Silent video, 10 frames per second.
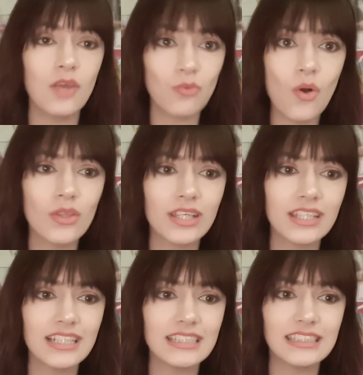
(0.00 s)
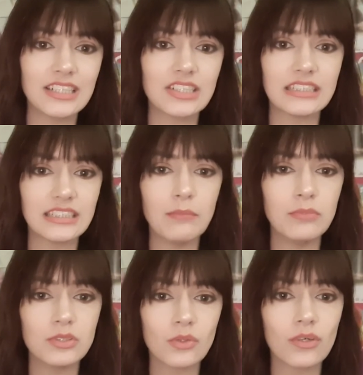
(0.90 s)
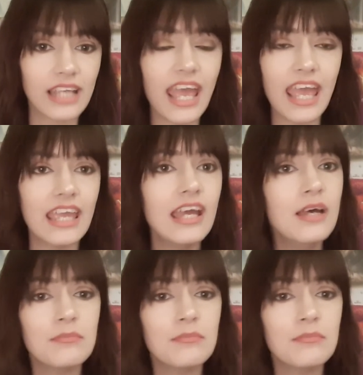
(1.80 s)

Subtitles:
Rowling considers Dumbledore gay